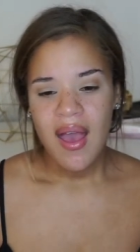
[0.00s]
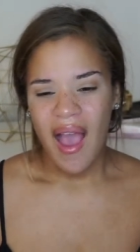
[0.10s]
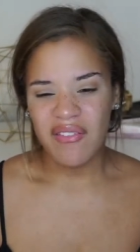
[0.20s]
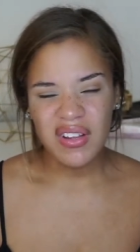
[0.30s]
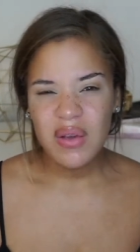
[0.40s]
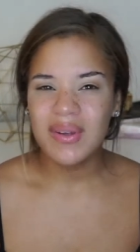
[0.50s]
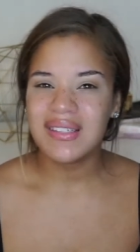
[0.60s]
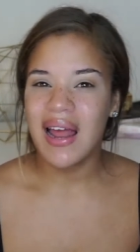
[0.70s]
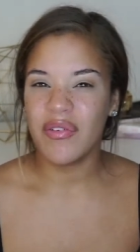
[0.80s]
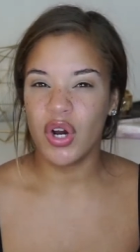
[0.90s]
I really
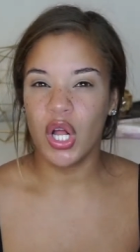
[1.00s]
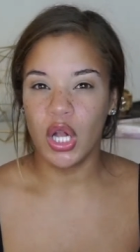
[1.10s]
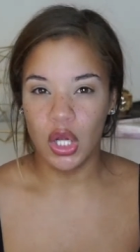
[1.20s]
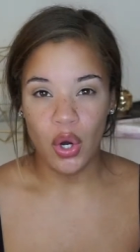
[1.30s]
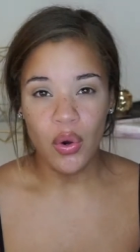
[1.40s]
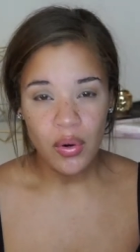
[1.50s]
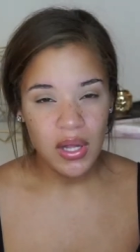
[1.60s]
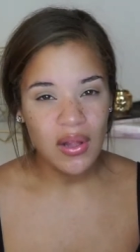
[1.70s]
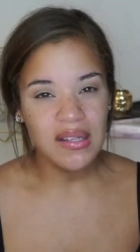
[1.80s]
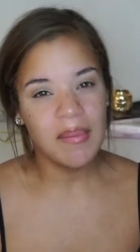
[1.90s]
wasn't ever alone.
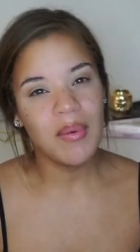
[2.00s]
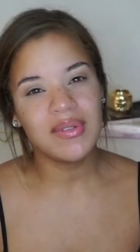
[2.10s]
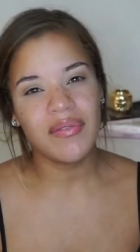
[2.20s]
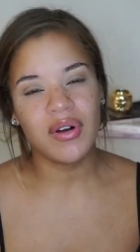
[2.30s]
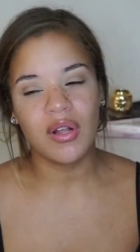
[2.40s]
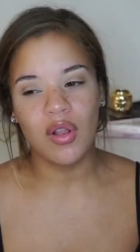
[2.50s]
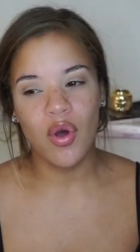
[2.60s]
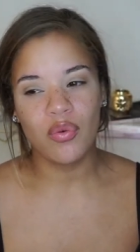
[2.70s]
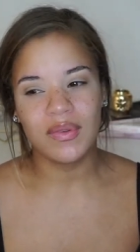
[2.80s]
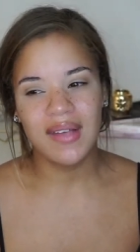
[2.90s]
The only time I was ever
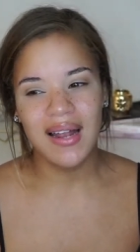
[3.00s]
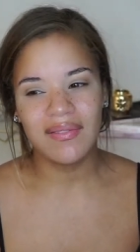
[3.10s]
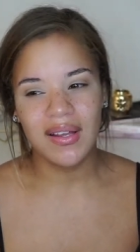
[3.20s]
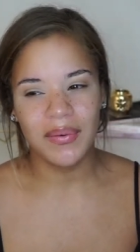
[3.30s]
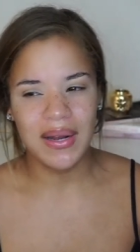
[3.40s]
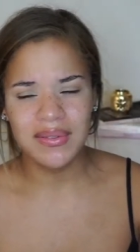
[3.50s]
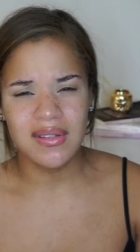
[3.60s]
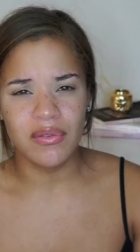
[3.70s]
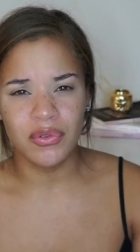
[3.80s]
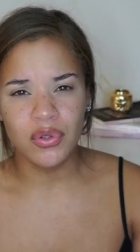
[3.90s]
alone was kind of like when I was
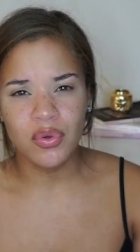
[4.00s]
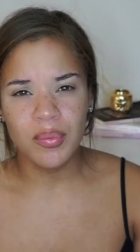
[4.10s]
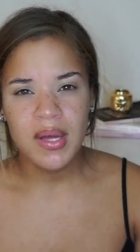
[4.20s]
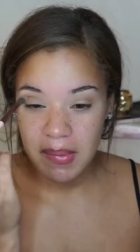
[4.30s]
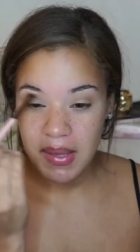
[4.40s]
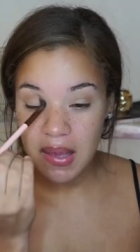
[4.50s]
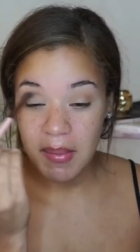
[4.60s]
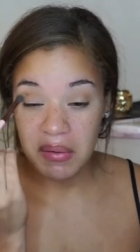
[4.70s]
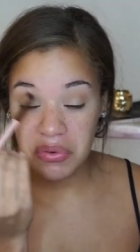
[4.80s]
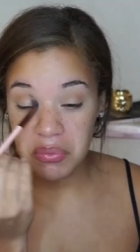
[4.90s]
in the room. Me being in
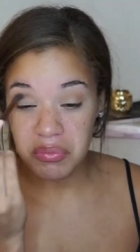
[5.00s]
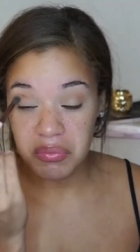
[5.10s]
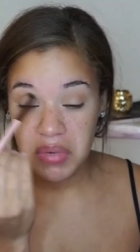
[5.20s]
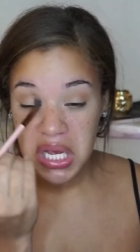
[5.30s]
my room